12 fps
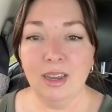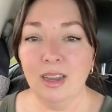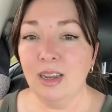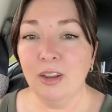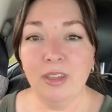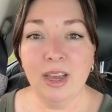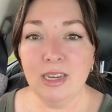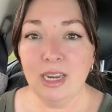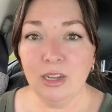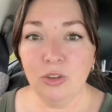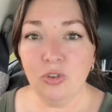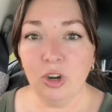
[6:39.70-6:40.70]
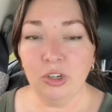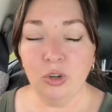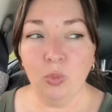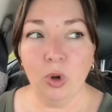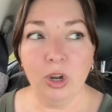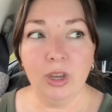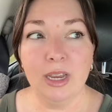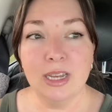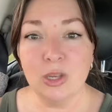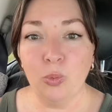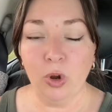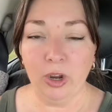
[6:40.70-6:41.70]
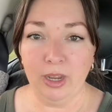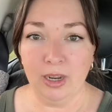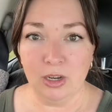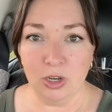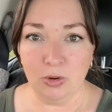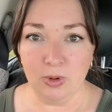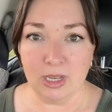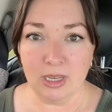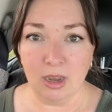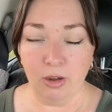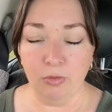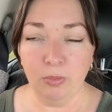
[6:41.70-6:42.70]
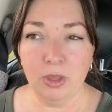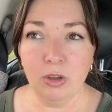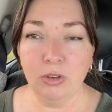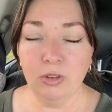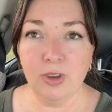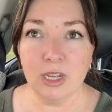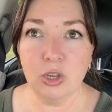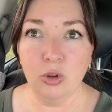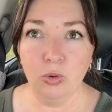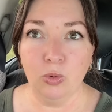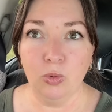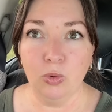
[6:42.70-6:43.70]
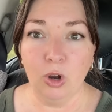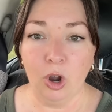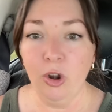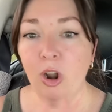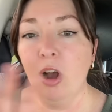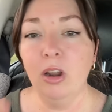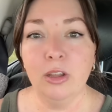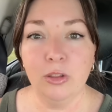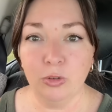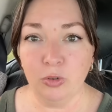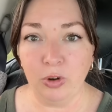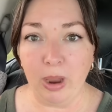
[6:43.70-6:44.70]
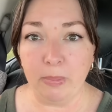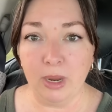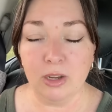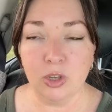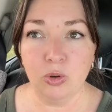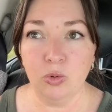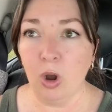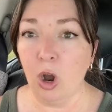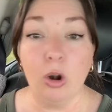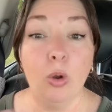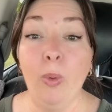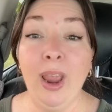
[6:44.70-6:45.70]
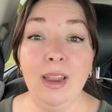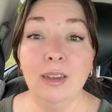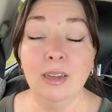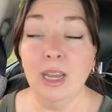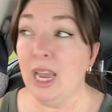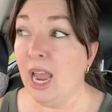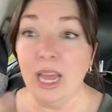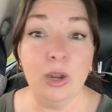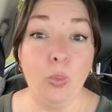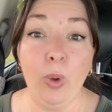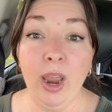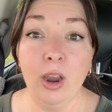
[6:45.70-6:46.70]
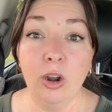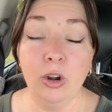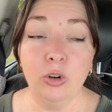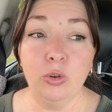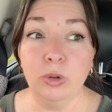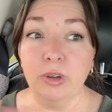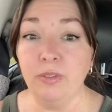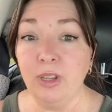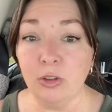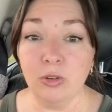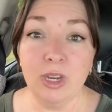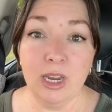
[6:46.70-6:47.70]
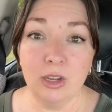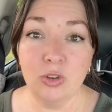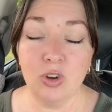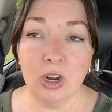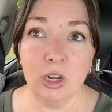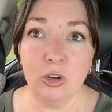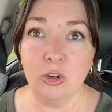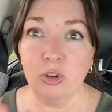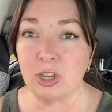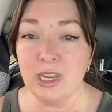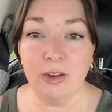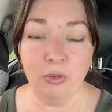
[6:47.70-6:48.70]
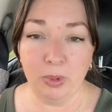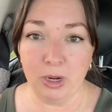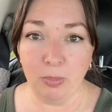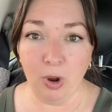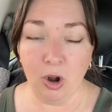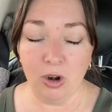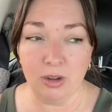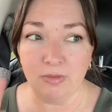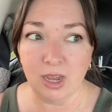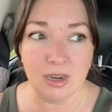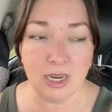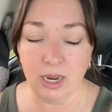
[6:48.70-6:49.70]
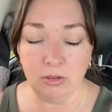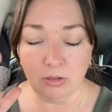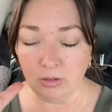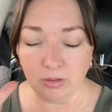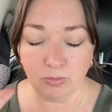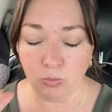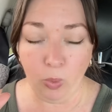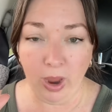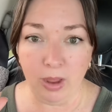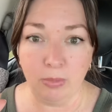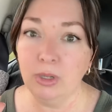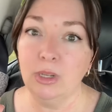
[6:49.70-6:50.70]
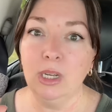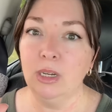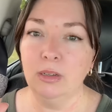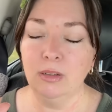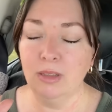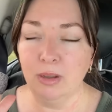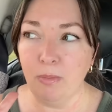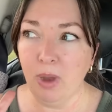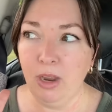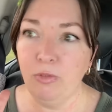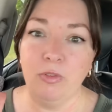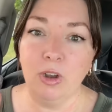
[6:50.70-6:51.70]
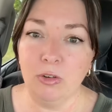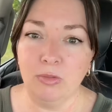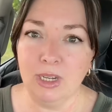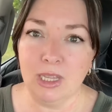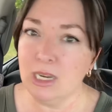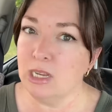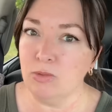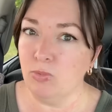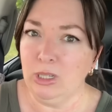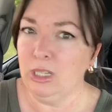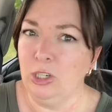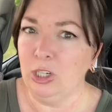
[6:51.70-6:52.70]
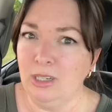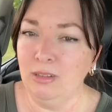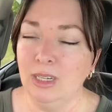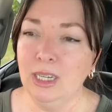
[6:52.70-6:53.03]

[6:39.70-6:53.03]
Now, that deconstruction work is a work in and to itself. But those of us who are not in those trappings, who are awake and aware, who have either deconstructed or just never been a part of that tangled web, the mindfuckery that is religion,